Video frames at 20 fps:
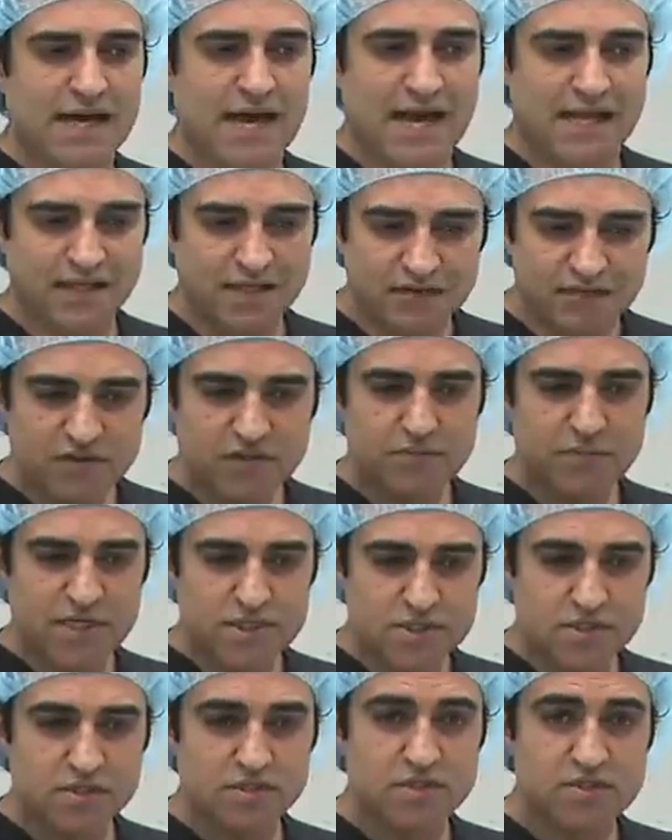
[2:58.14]
And if the
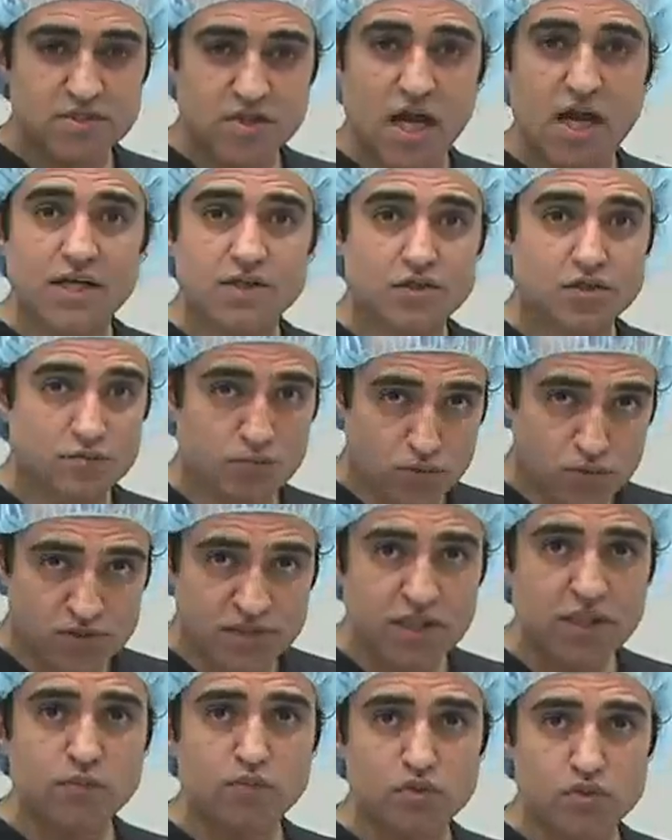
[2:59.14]
patient decides to
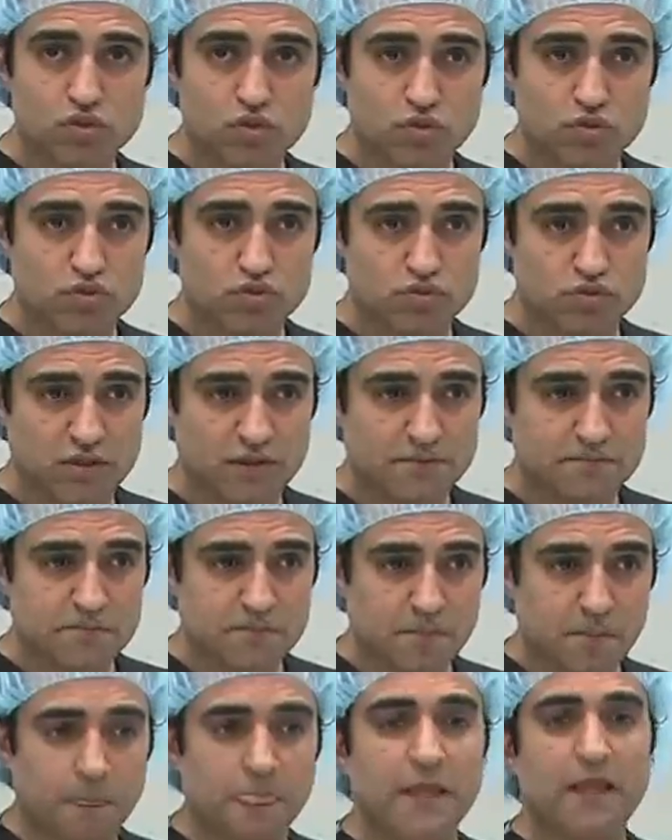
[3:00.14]
proceed with surgery,
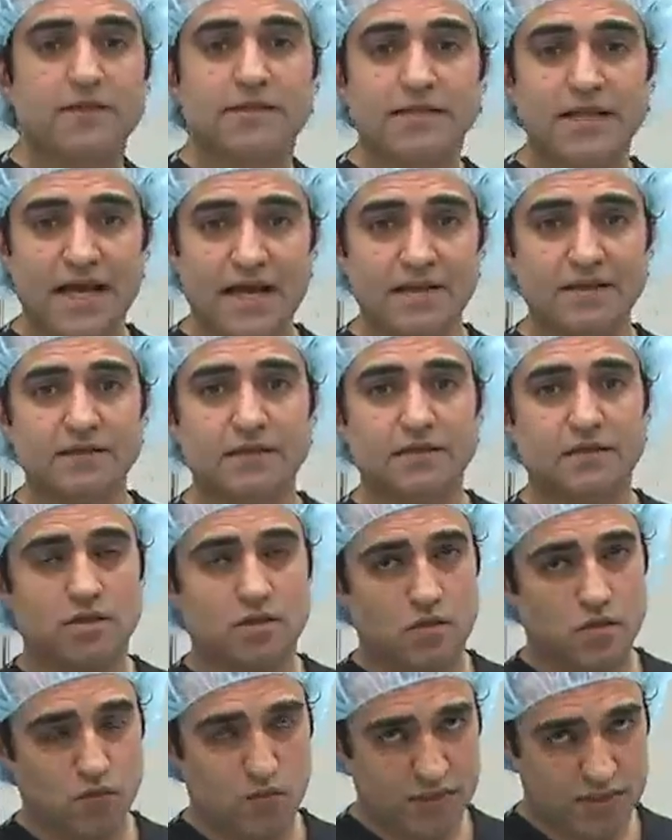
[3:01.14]
then
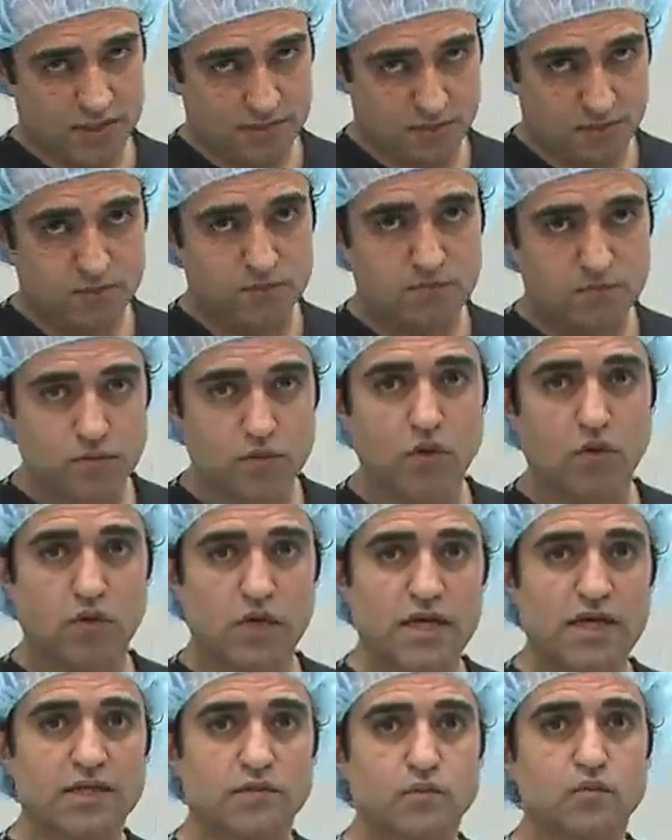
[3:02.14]
we can go
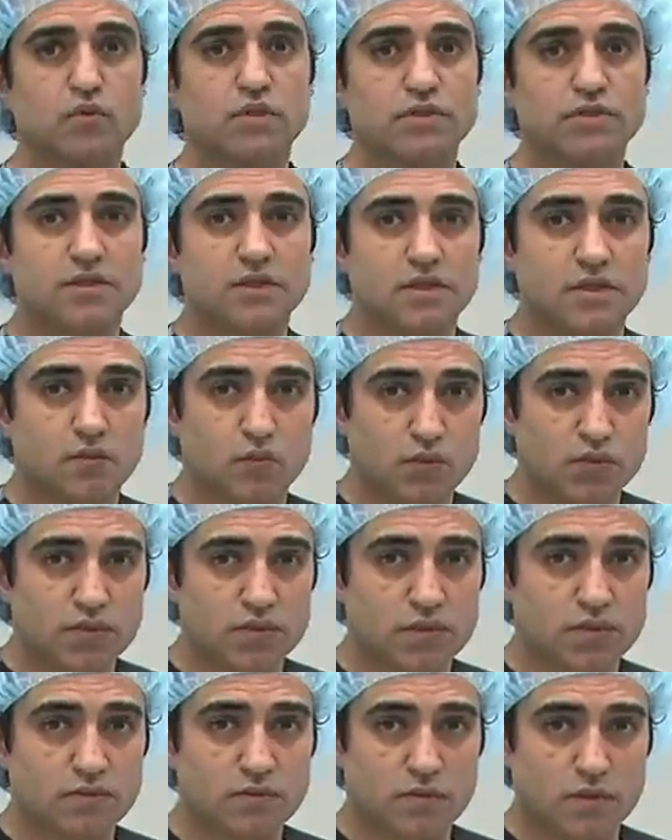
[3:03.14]
ahead with
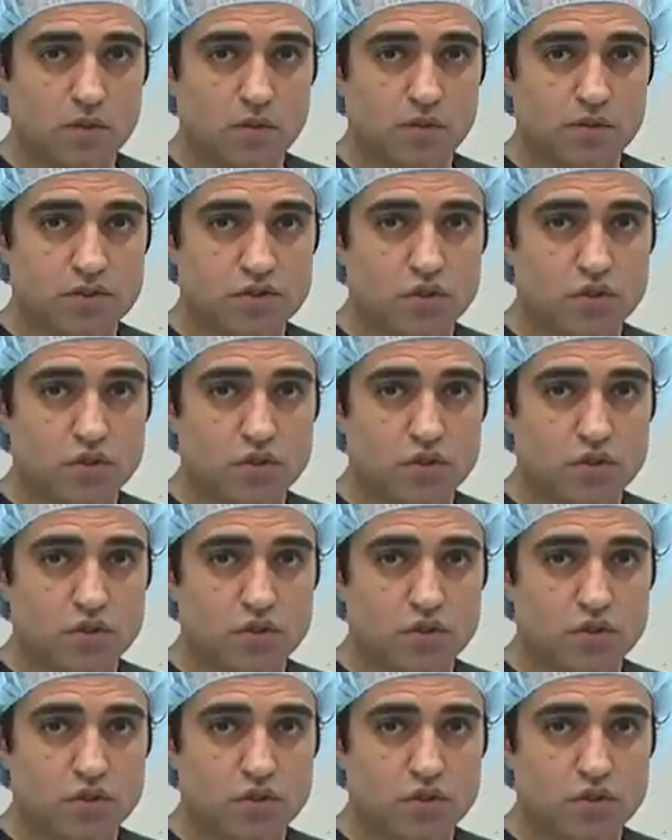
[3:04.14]
the